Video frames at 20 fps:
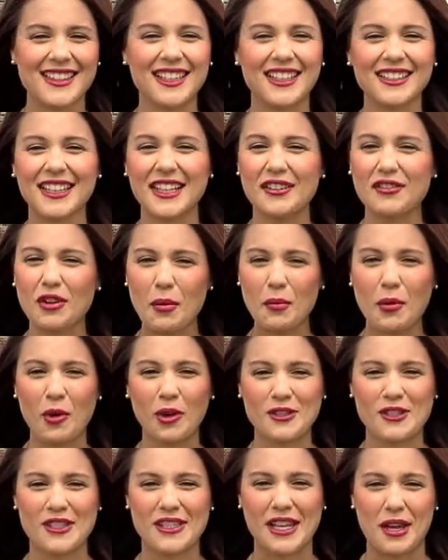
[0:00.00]
The
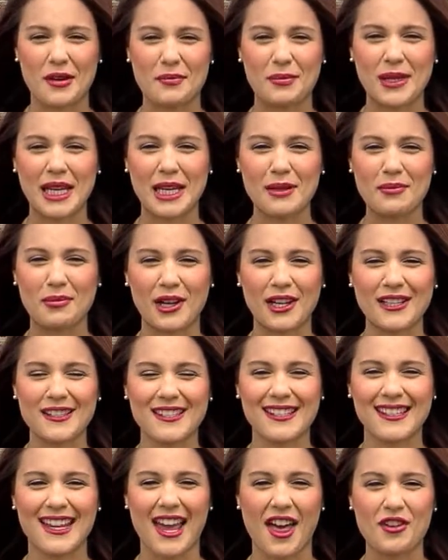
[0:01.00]
Livermore Stampede
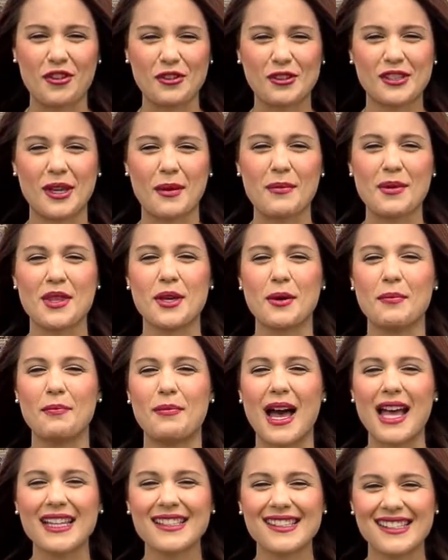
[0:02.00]
brings together some of the
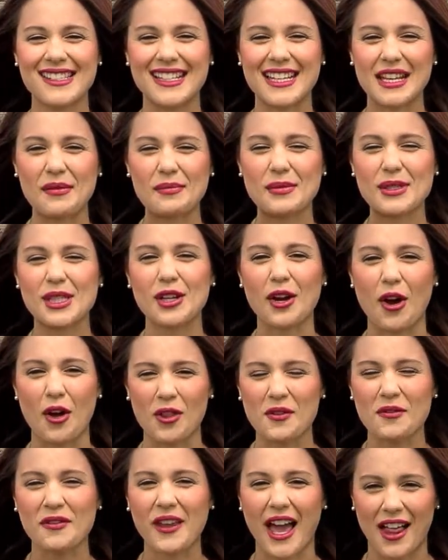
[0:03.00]
best teams in
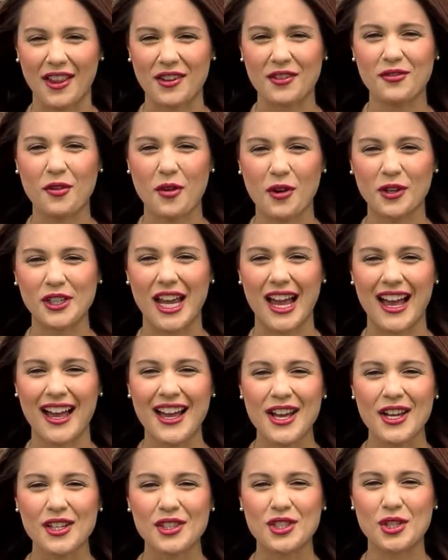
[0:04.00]
all of California.
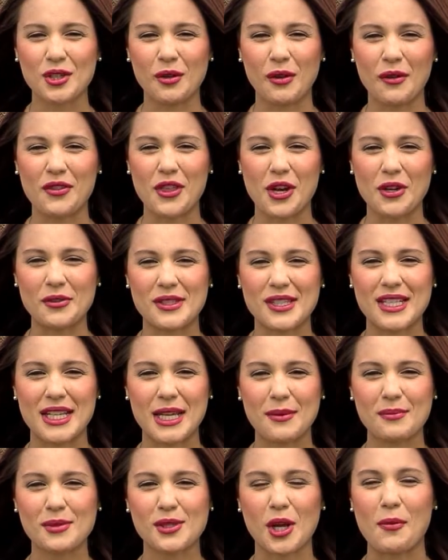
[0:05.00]
Two of those
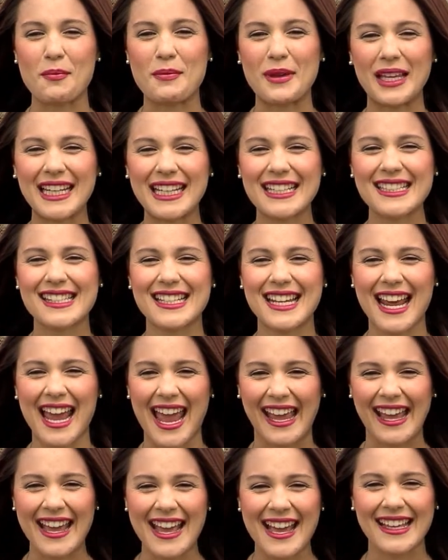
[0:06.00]
teams are meeting
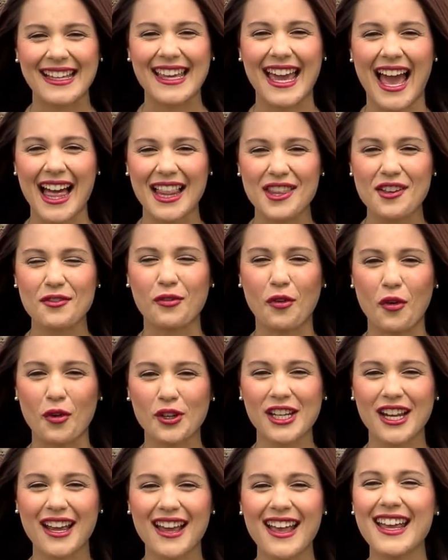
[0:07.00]
today
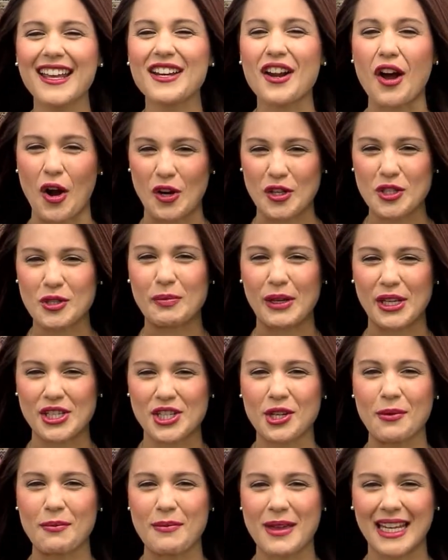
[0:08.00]
California and
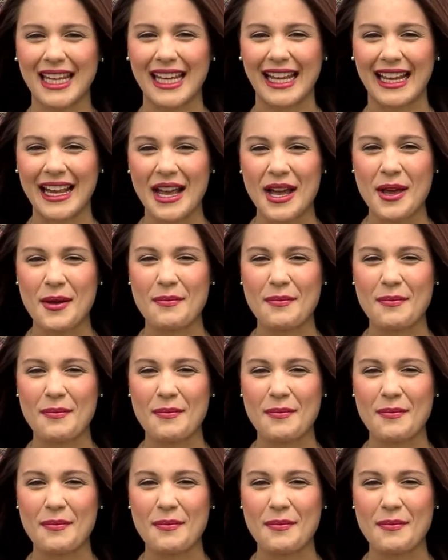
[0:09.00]
Archbishop Mitty.